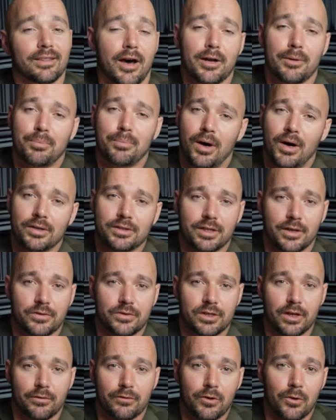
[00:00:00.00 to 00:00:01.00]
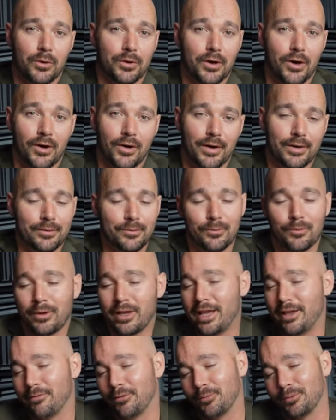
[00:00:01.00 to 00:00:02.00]
A lot of positive stuff going on.
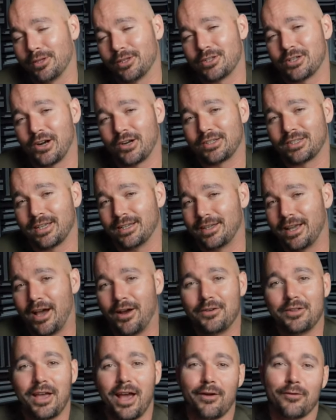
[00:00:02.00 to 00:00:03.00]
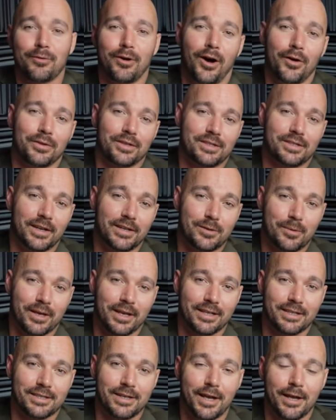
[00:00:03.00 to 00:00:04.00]
Even when the charts get down, all the sentiment
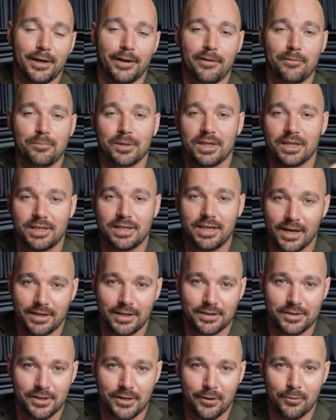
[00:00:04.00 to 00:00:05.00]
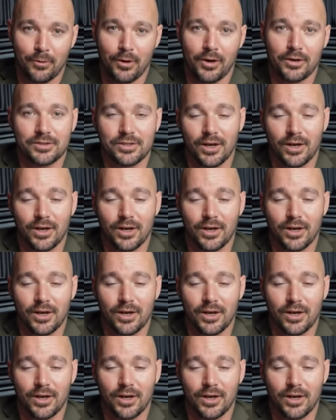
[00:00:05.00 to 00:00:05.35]
gets negative, but the tech doesn't get worse.